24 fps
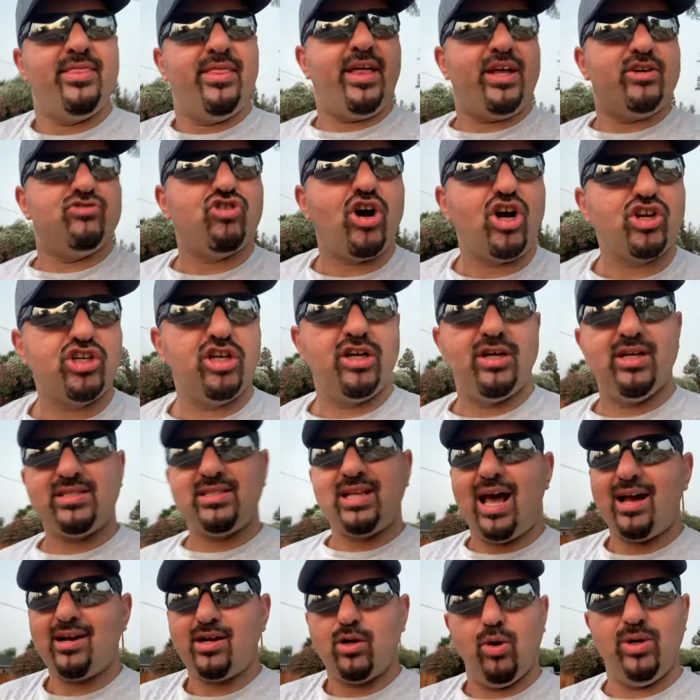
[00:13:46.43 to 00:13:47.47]
that Russia is
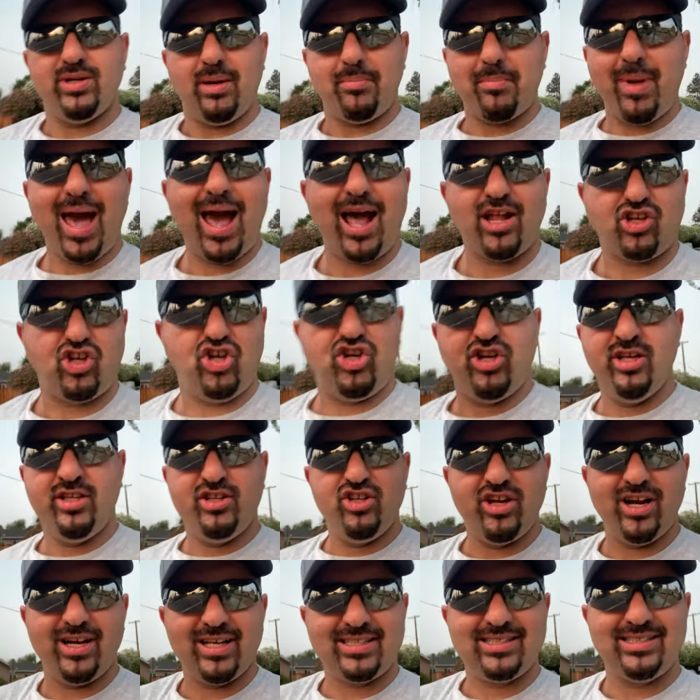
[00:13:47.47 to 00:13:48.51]
not going to match the
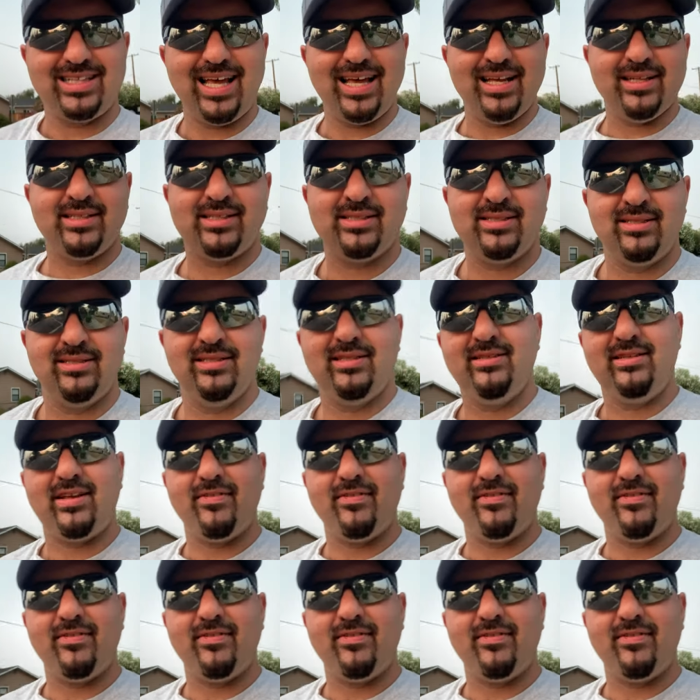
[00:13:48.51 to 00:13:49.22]
United States